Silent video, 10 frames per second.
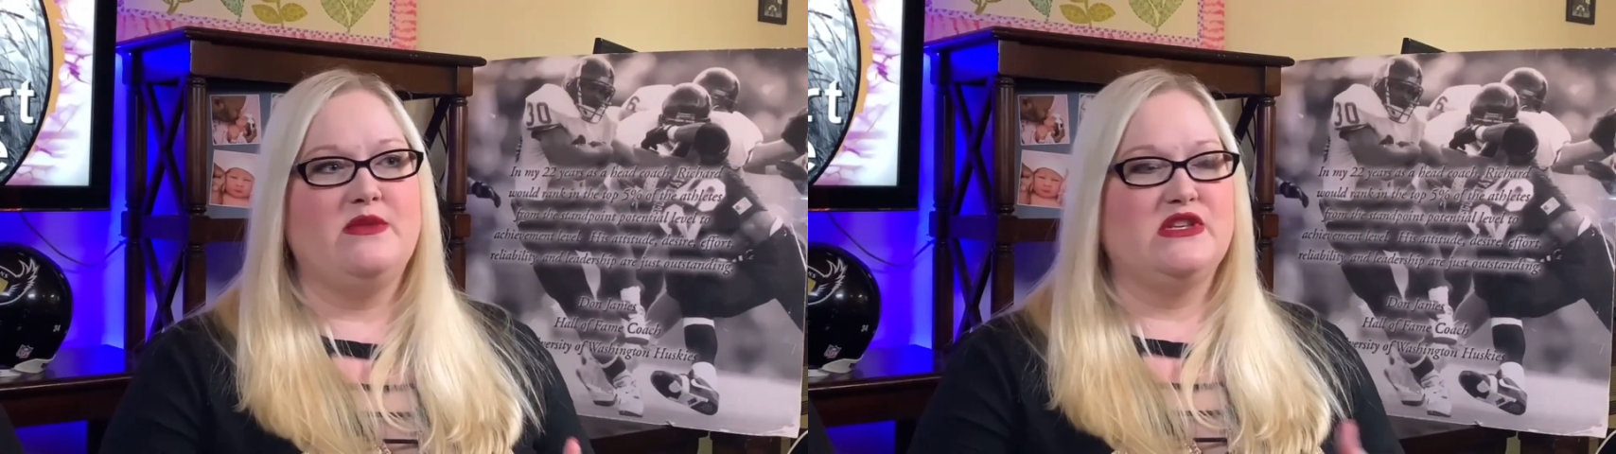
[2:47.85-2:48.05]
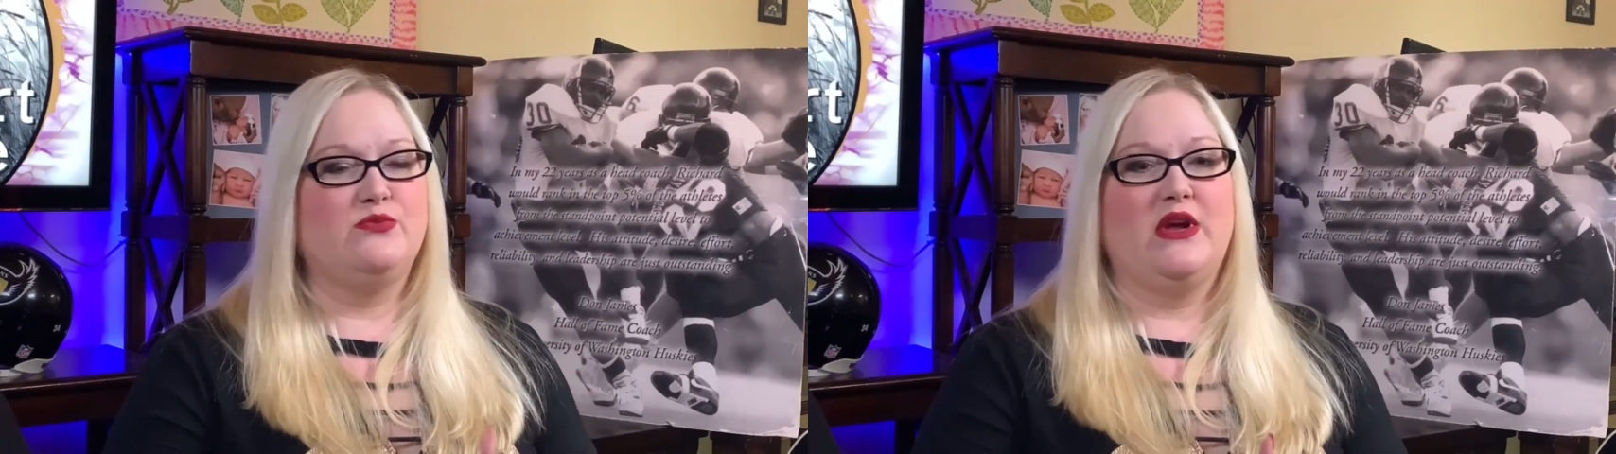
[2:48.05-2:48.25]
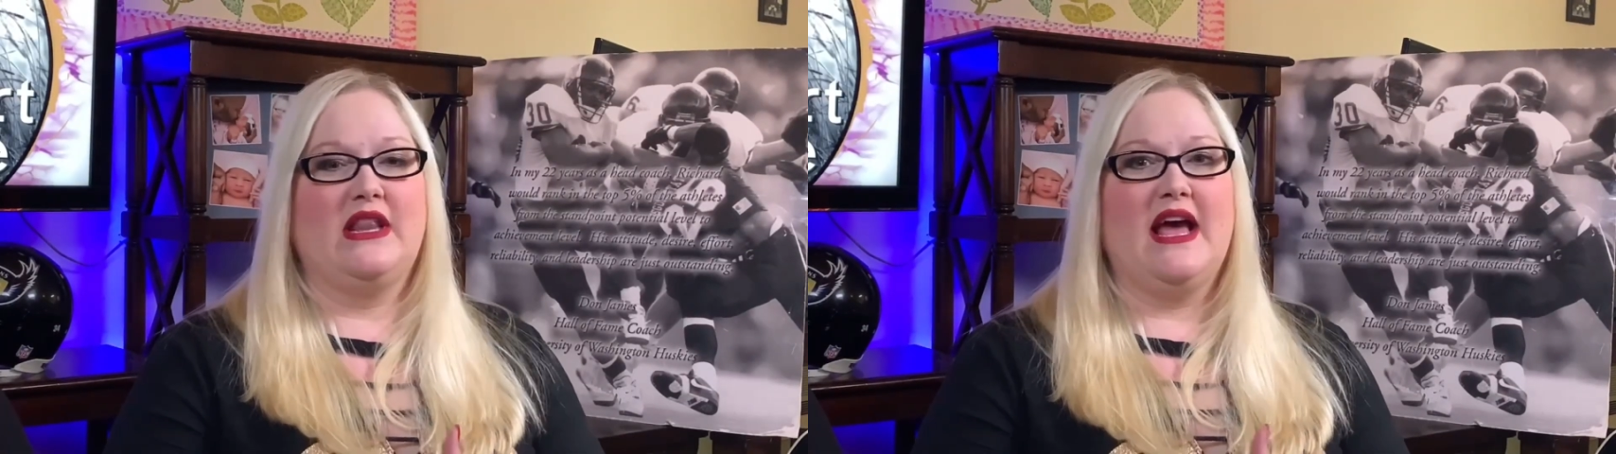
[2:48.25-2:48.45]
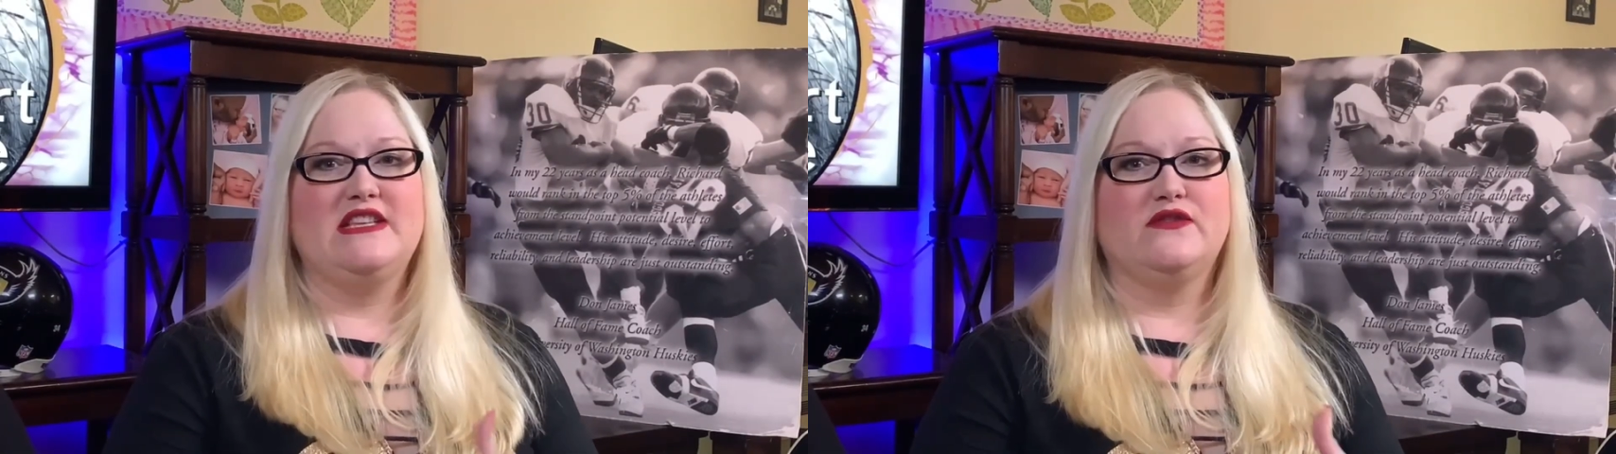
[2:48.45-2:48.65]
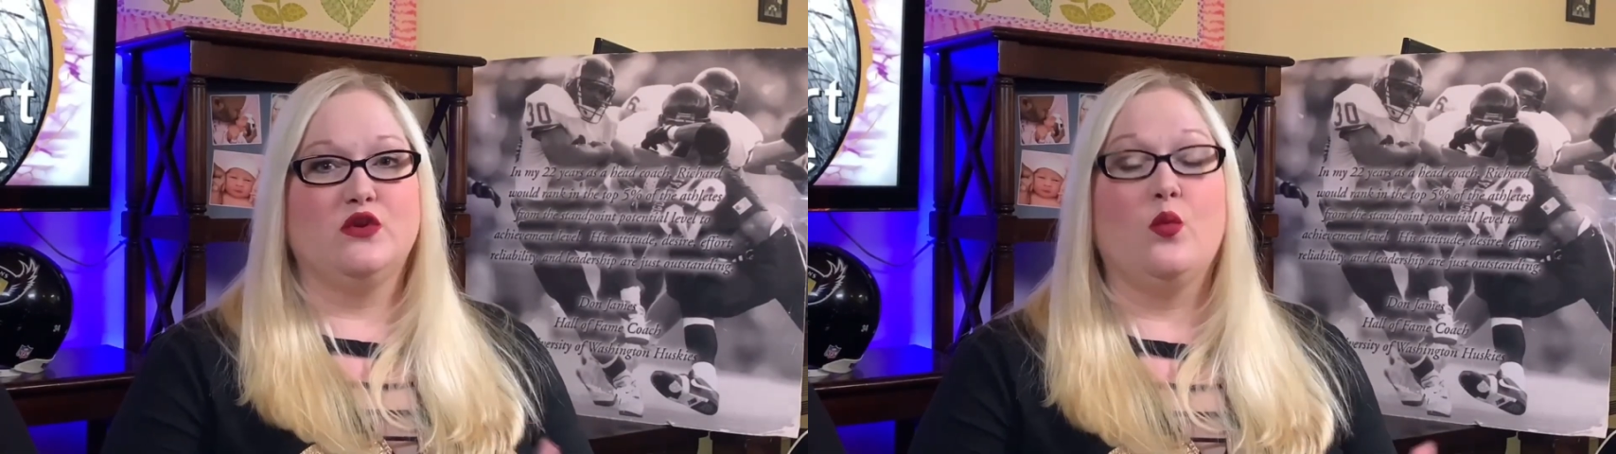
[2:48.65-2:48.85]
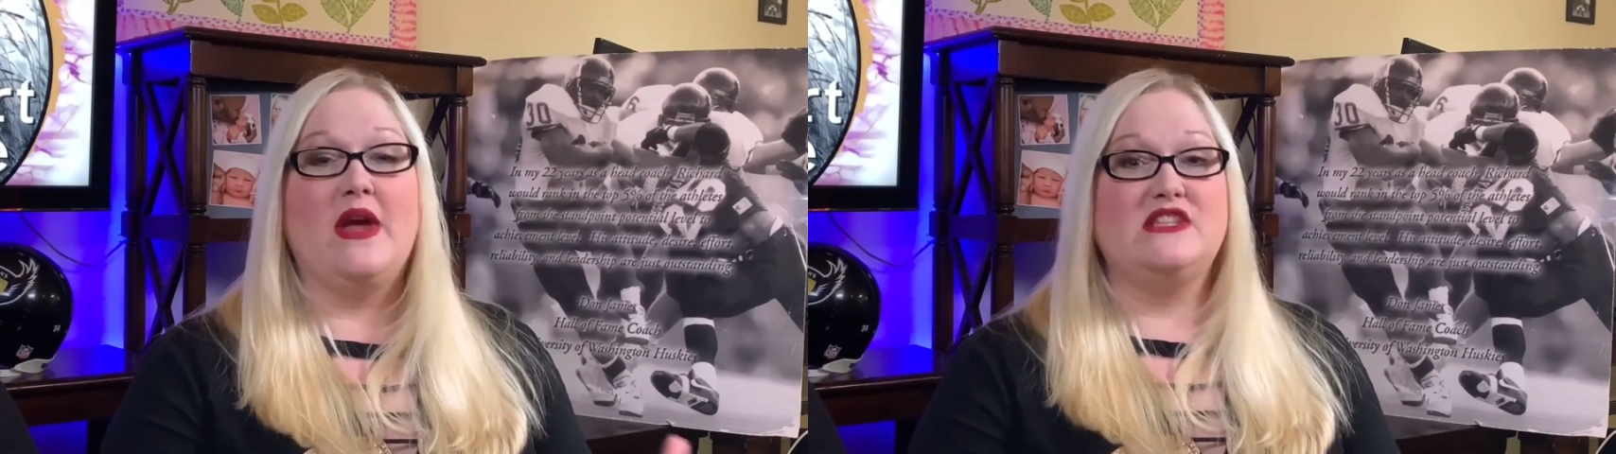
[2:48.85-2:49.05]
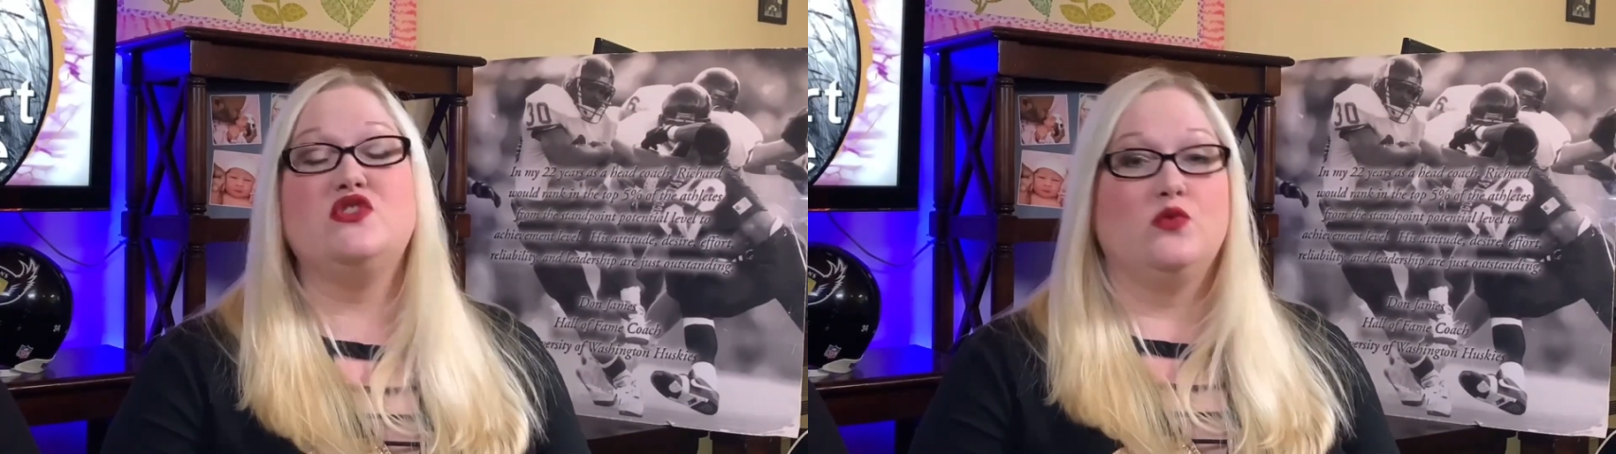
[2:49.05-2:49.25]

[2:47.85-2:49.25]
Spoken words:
to spread lies for way too